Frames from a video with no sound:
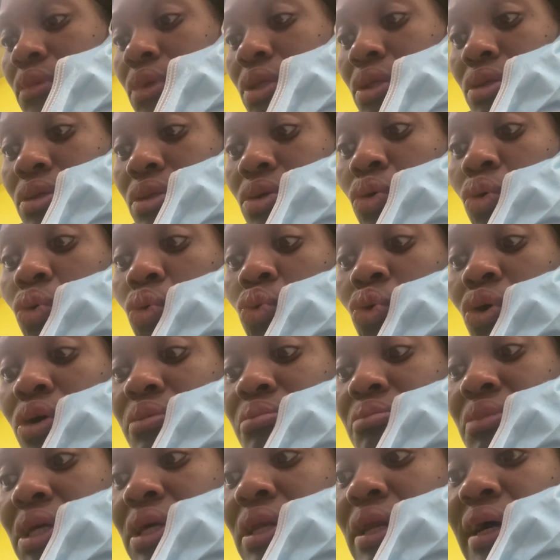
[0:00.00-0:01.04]
the
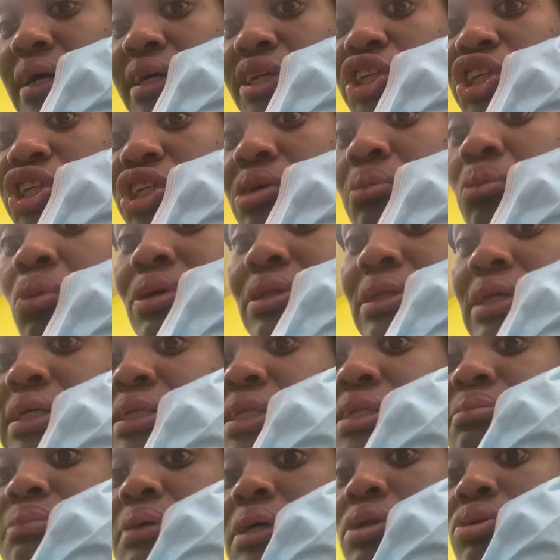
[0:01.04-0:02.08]
oatmeal and shea butter
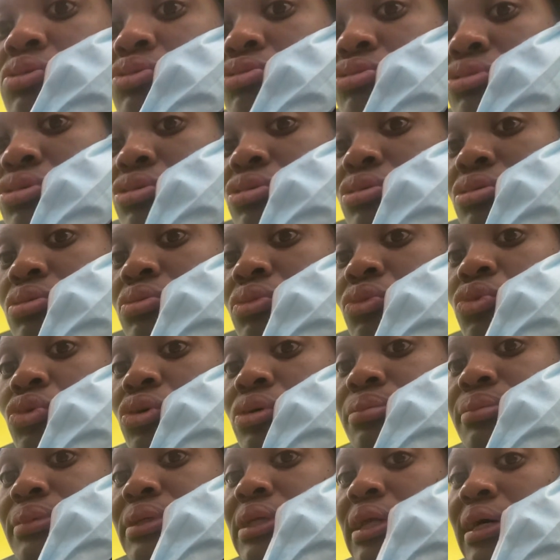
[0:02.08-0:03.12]
smell good too.
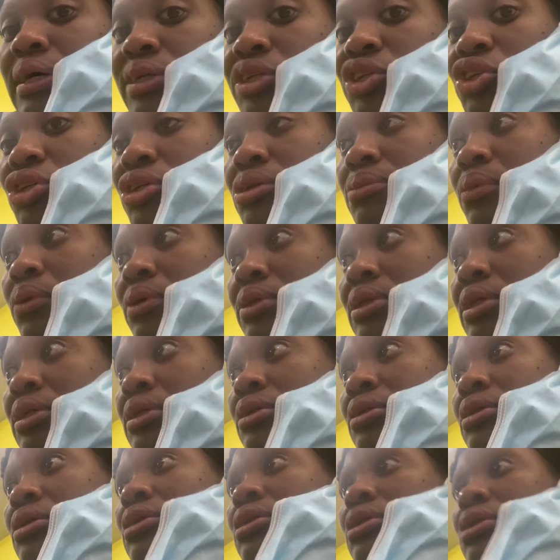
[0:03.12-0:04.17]
Oatmeal and shea butter.
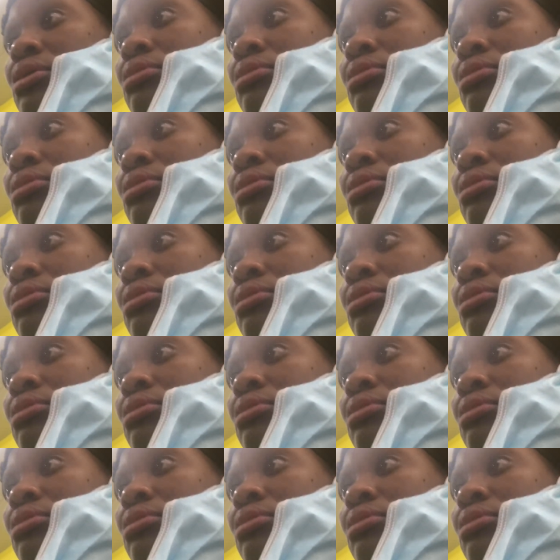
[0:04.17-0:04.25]
So these